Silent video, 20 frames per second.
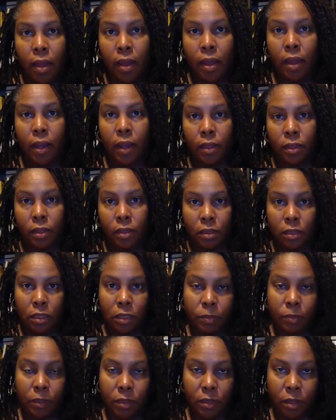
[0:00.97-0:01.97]
Hi, this is
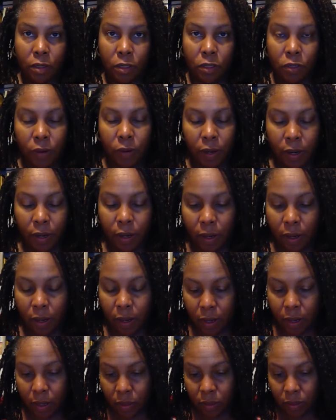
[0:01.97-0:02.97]
Miss Andrea,
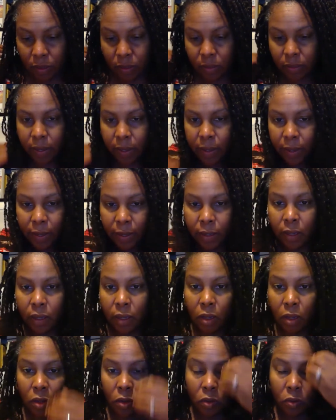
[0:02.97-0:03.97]
and today
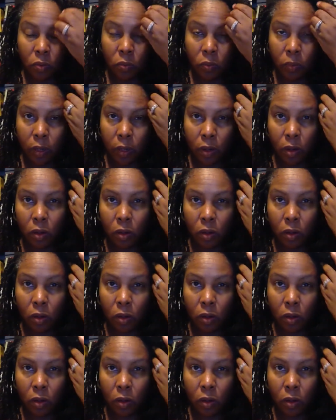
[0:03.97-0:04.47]
we